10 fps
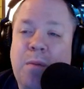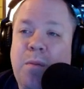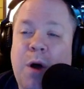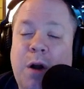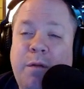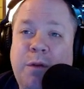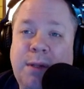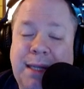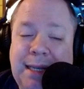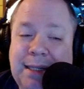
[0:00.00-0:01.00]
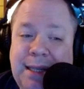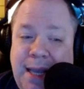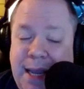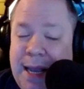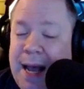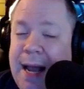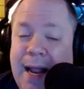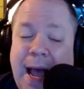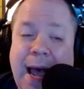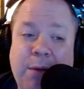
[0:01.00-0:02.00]
Marvel, DC.
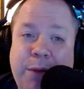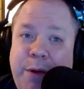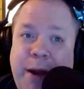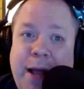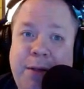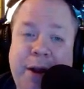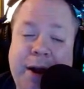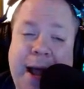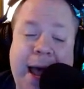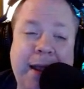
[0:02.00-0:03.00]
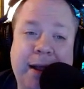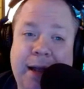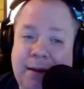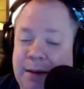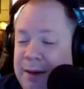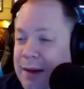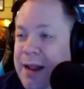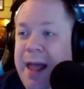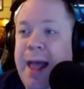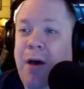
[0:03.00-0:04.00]
I, I will throw it out there. I, I
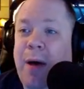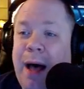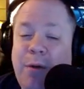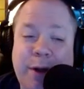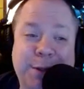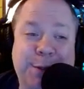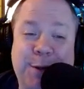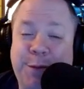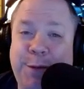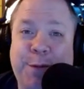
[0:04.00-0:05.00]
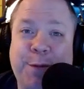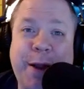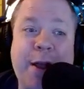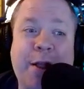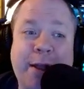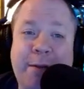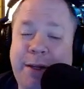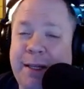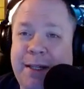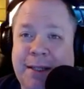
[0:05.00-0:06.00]
hell, I will consult for free. All I
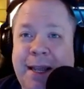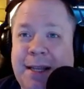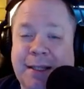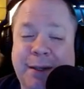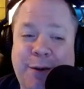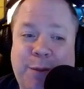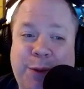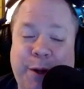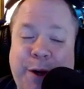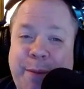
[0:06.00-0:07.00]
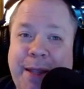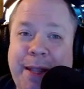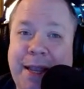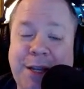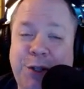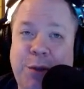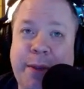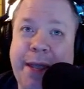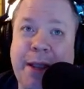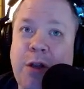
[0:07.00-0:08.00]
would just like is a little blurb in the issue,
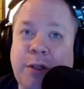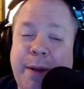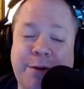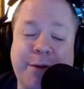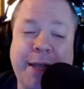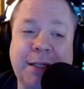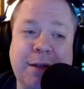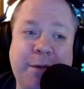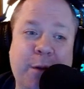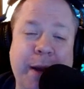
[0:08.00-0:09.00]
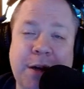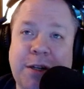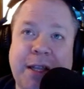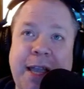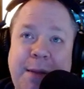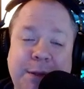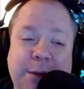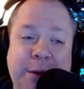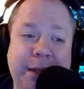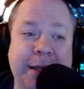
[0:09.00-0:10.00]
but like, oh, special thanks to Phil Page of the Capes
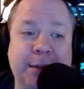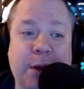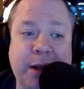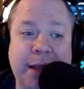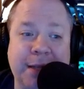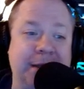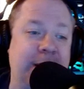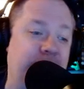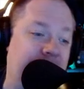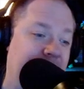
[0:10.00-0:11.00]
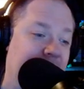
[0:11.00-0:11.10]
and Lunatics Podcast Network.